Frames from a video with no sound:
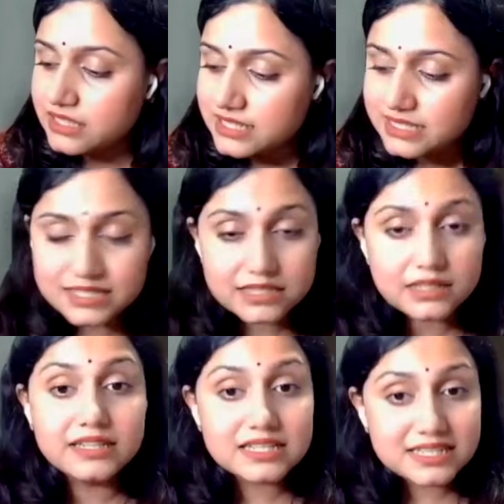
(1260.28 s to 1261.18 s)

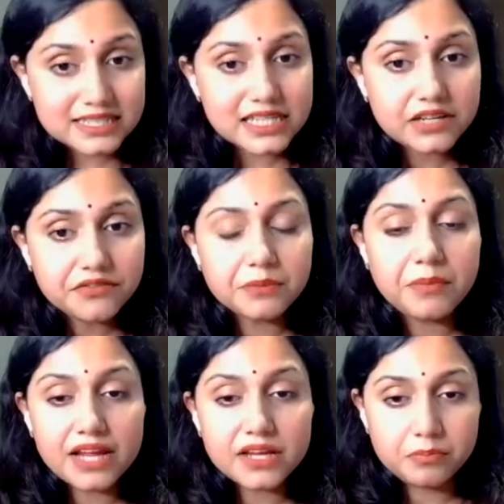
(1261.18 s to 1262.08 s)
deceived
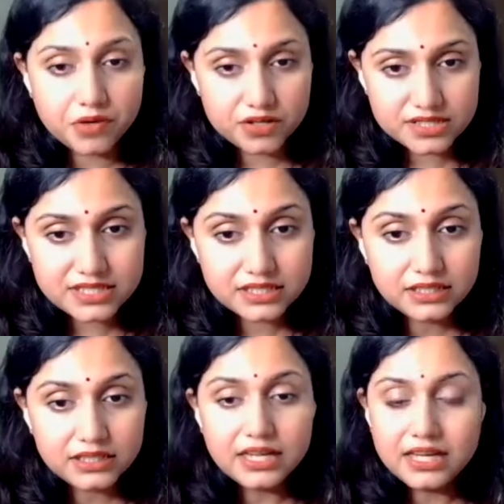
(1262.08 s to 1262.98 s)
by a person,
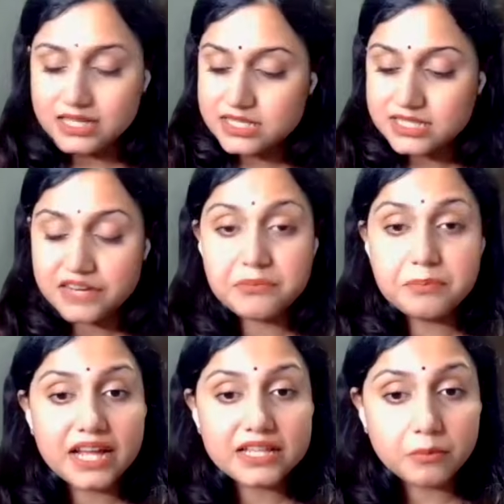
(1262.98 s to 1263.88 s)
deceived
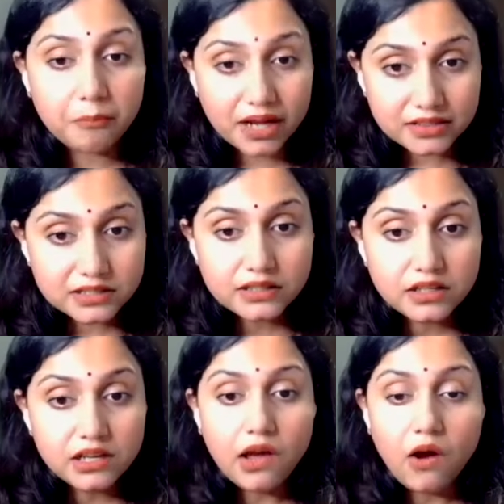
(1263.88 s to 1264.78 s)
by the mother,
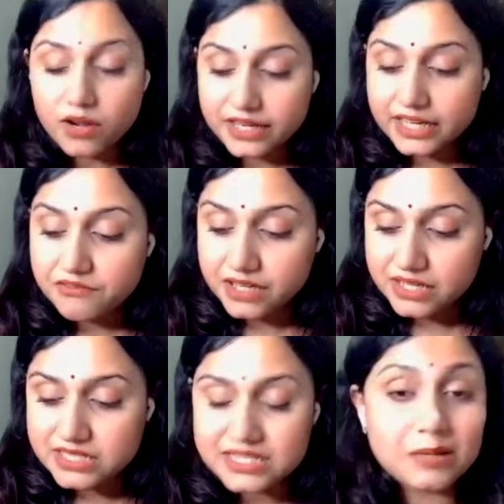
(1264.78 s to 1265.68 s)
or even
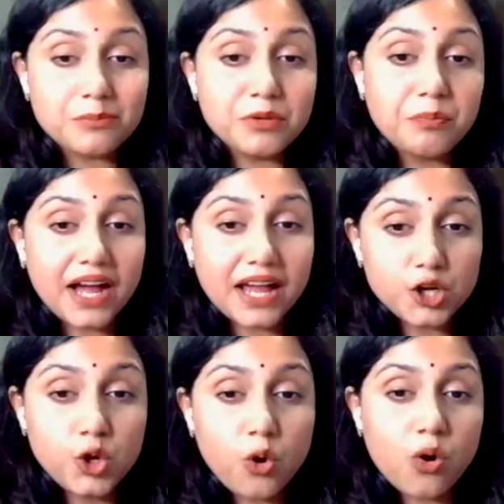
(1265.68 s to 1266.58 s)
deceived by
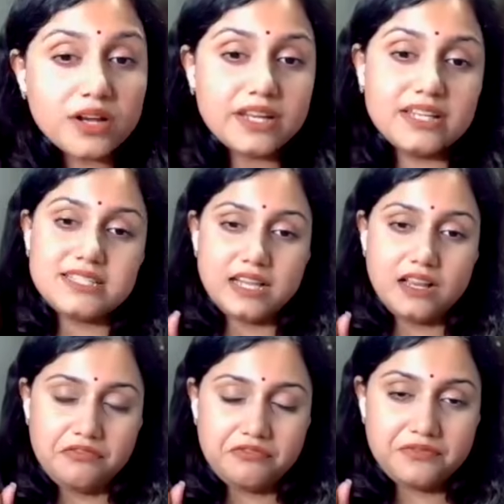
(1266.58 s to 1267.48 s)
God
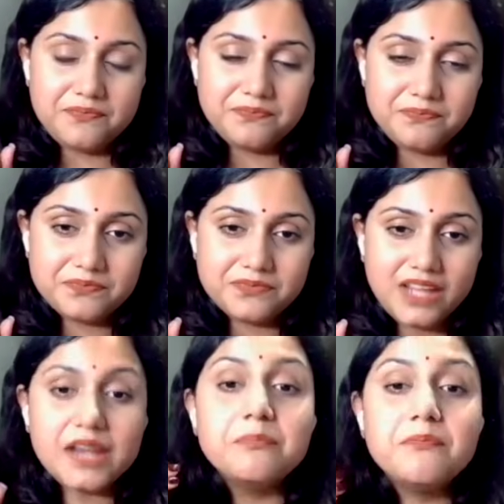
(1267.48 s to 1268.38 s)
itself,
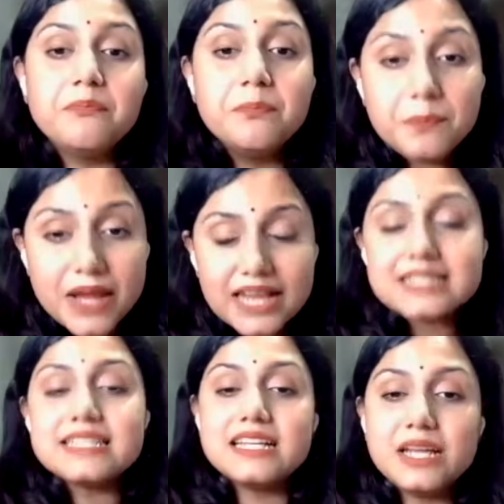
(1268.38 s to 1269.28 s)
and
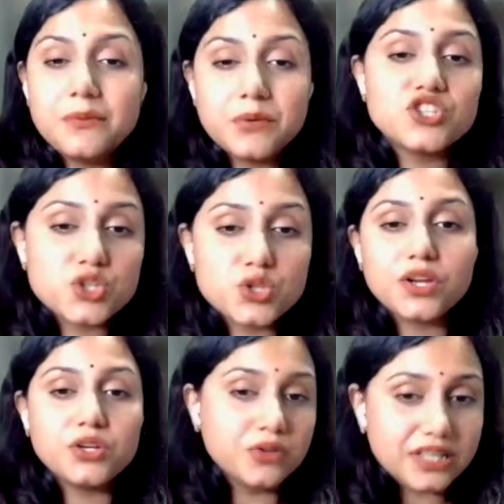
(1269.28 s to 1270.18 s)
basically which is
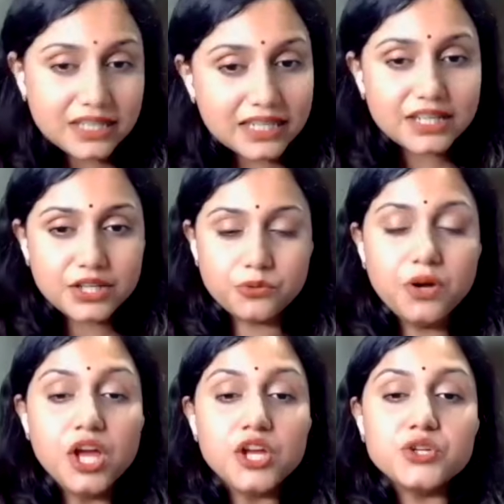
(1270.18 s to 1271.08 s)
going to lead
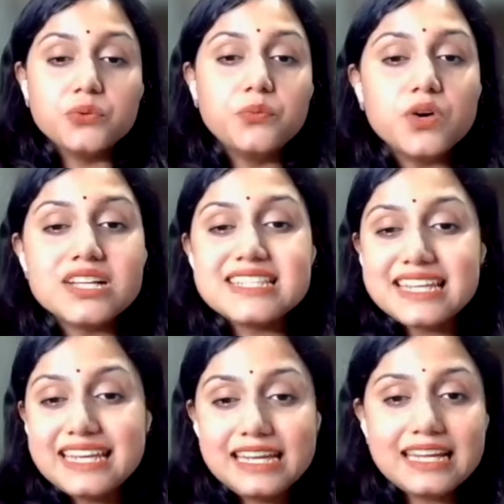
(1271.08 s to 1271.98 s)
you towards
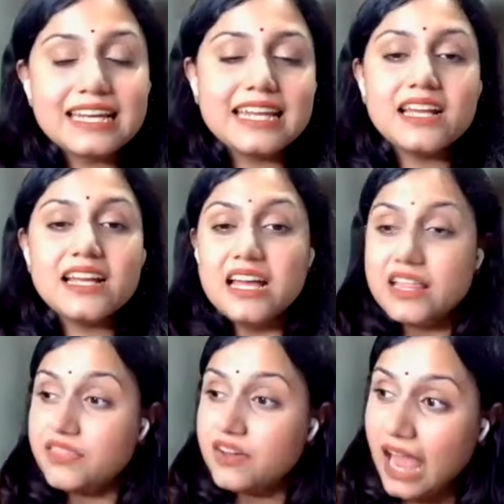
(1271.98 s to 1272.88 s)
healing
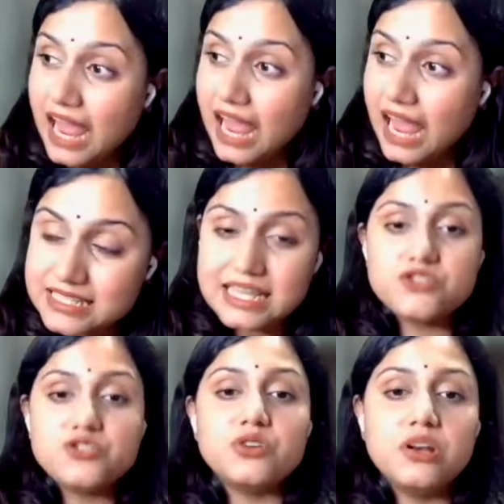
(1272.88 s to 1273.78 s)
the
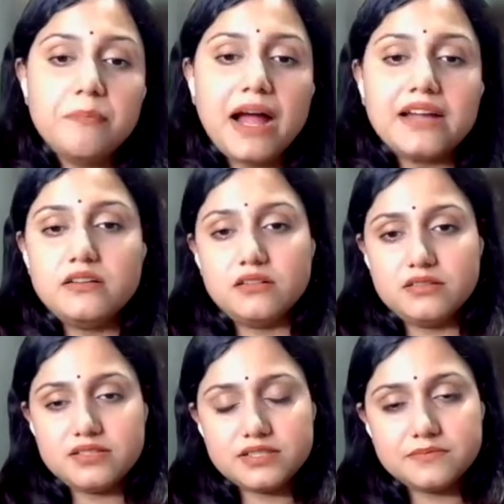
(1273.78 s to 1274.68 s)
ancestral
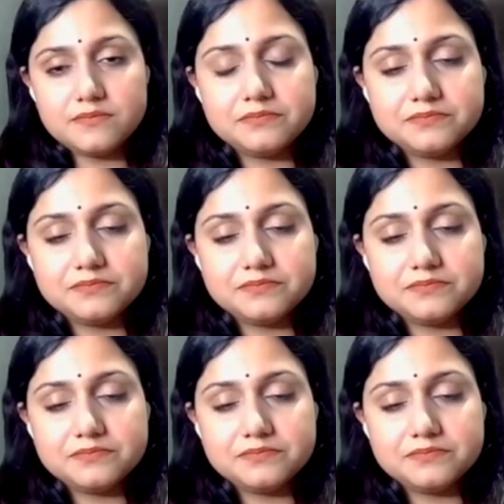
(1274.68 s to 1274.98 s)
patterns.